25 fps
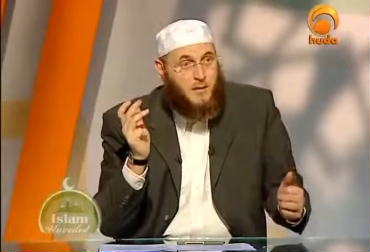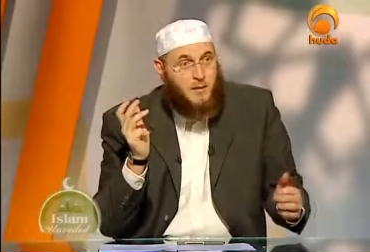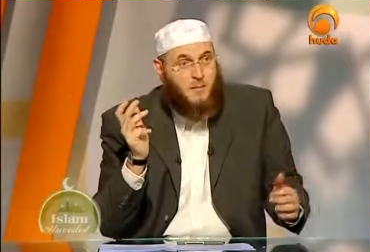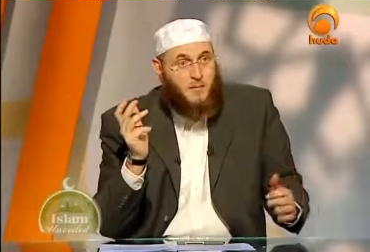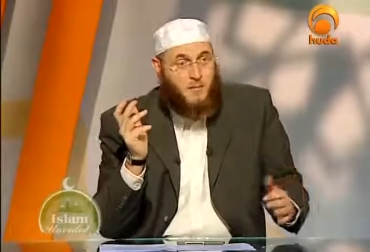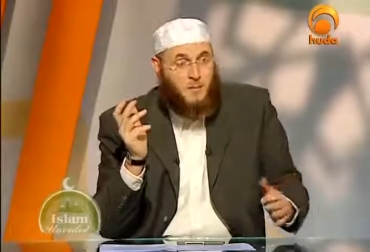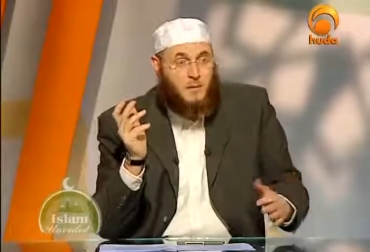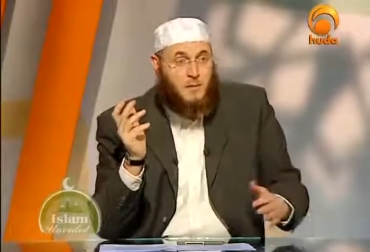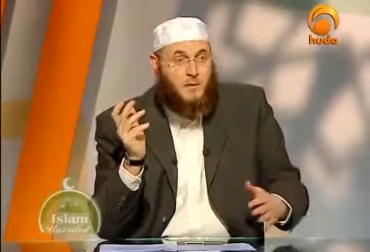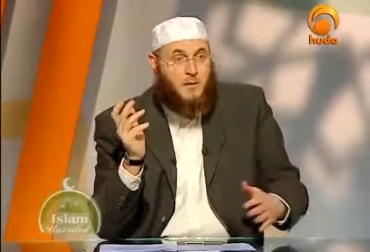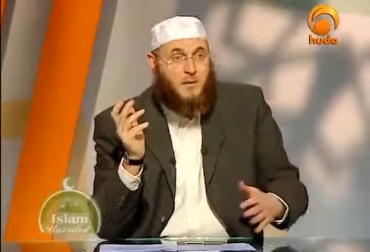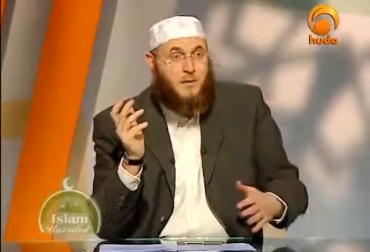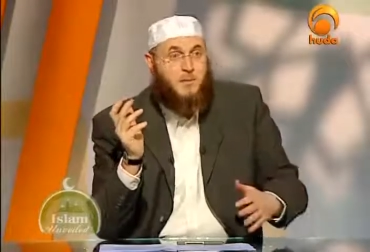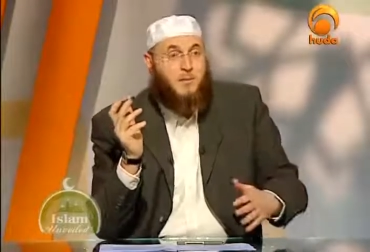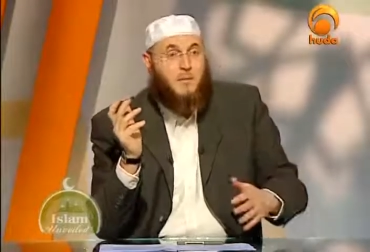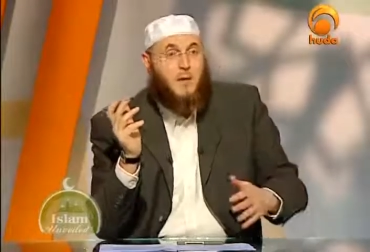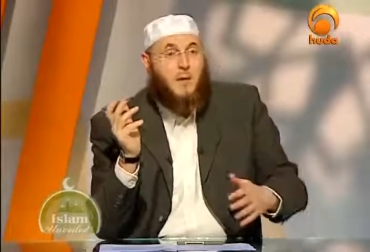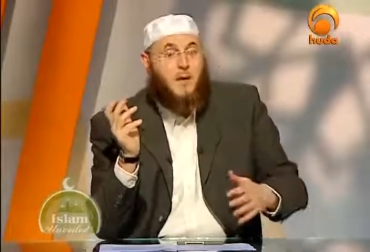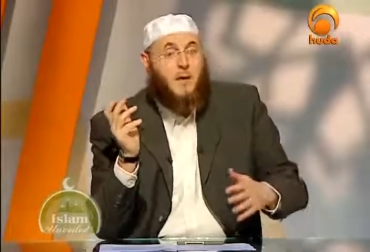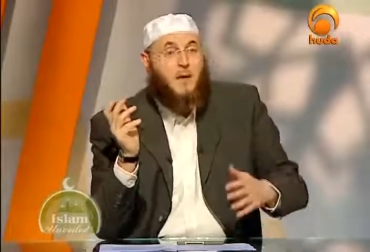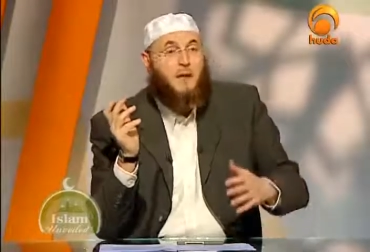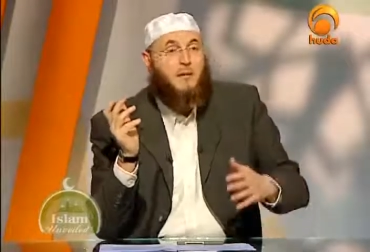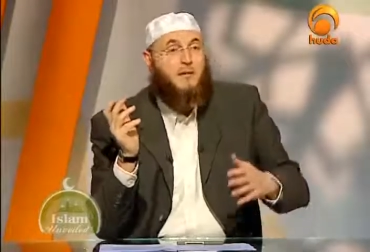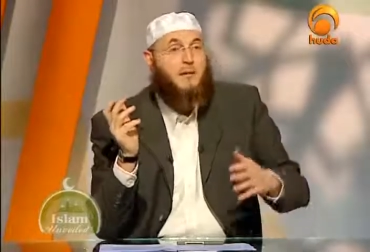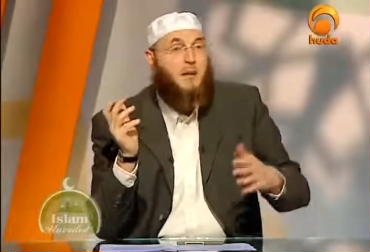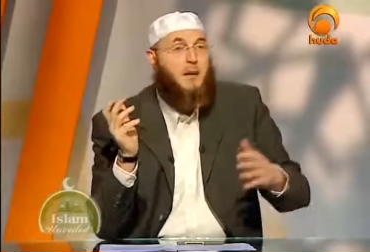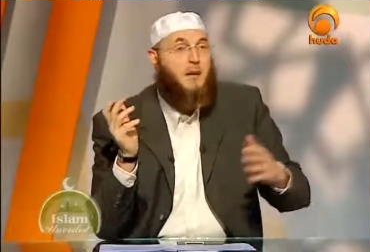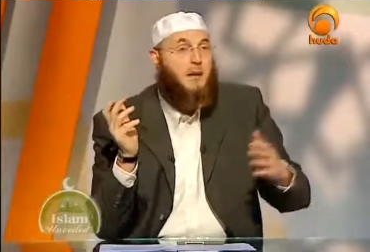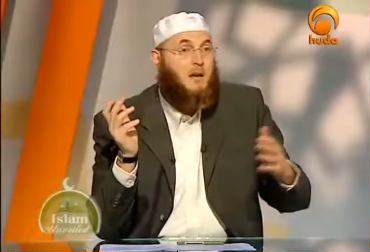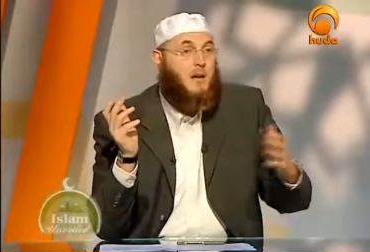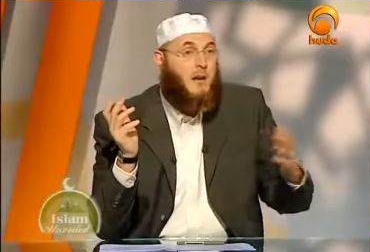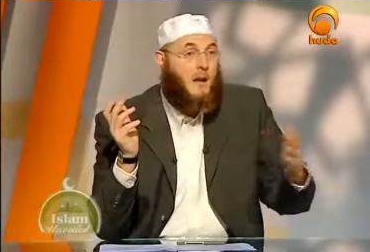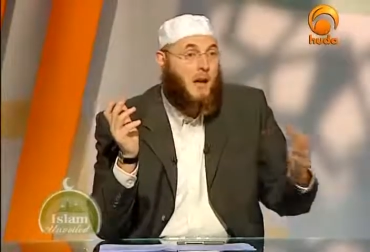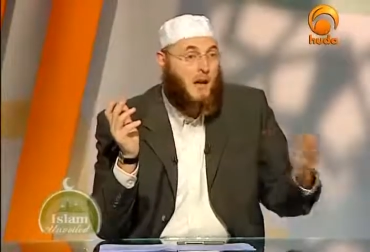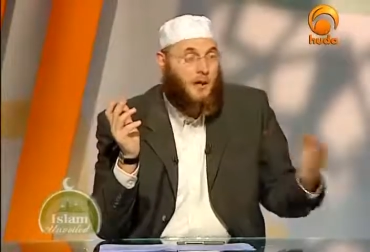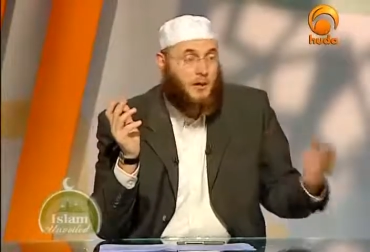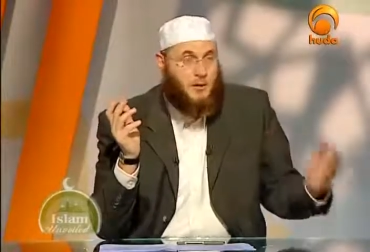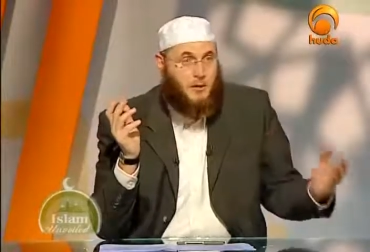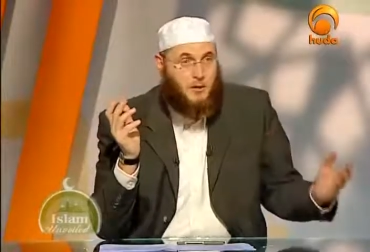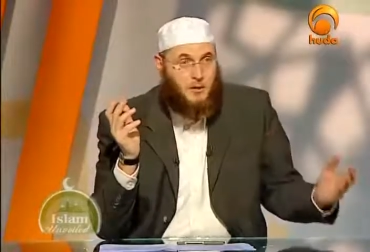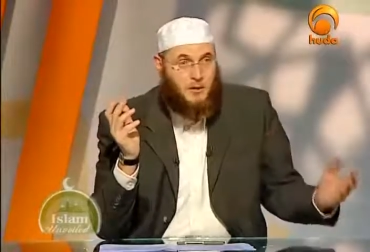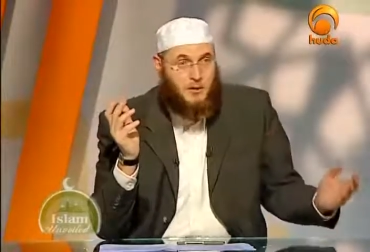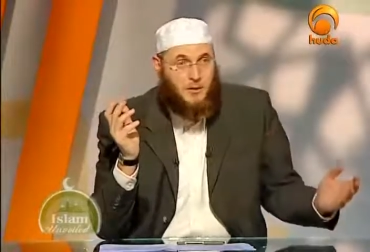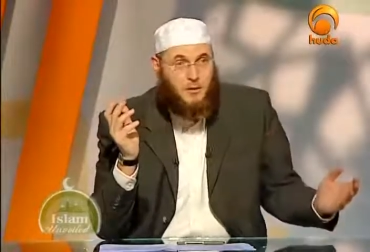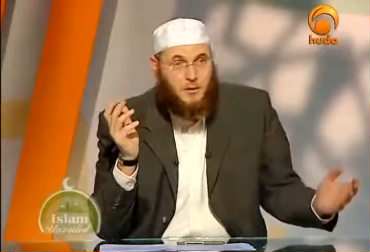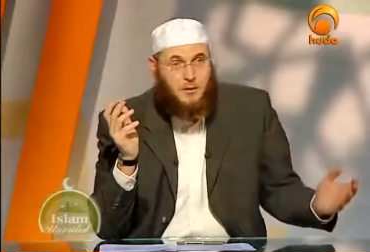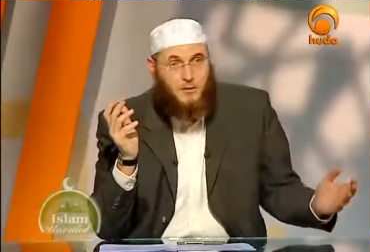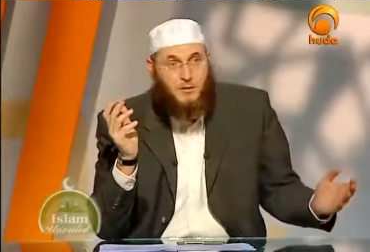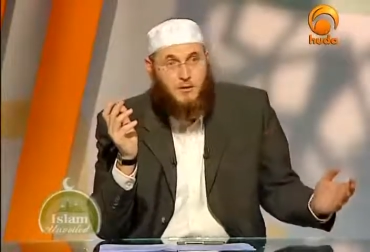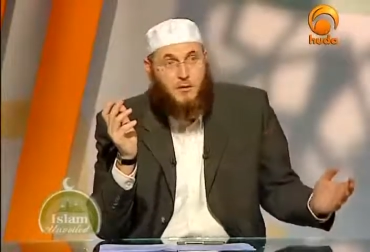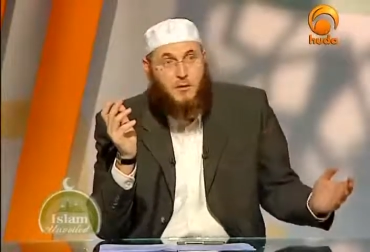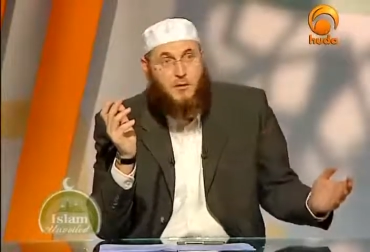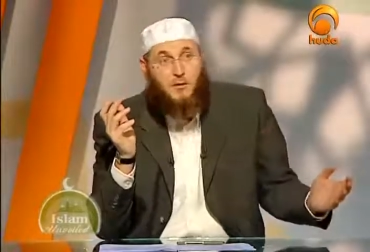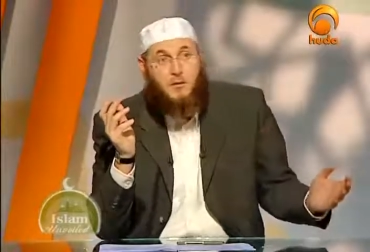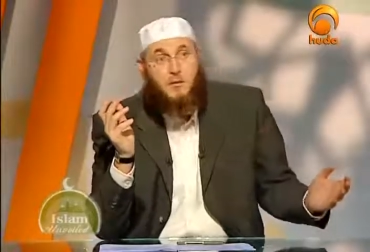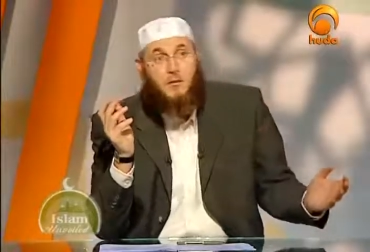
a Muslim and not related to you,